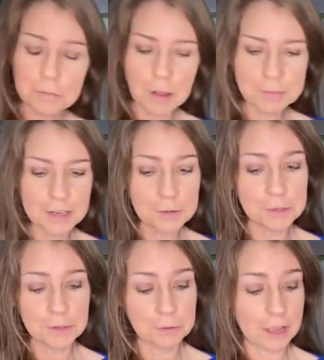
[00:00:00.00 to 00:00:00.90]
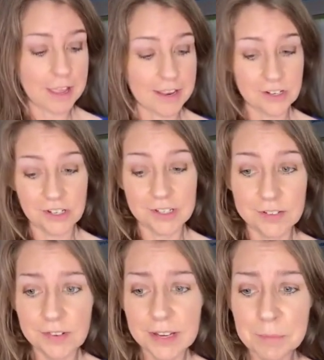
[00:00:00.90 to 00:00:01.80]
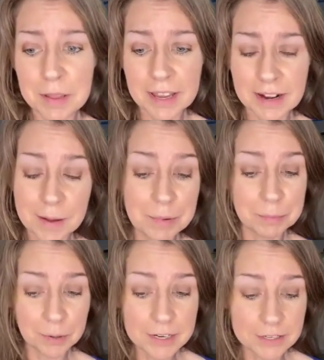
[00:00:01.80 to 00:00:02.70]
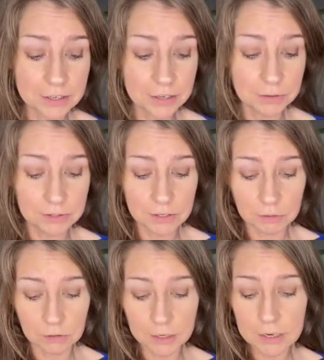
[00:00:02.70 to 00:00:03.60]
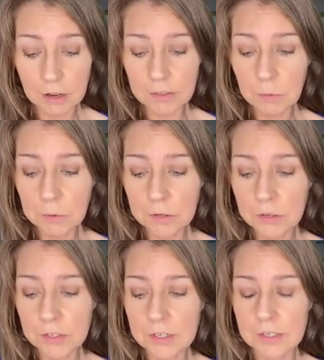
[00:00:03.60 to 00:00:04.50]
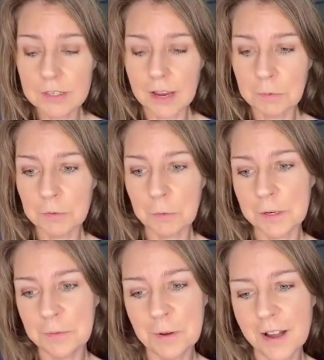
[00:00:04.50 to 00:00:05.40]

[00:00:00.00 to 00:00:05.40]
Your mom said it was okay, and she's even going to pick it up and bring it to you. So look at all the orders and decide which one you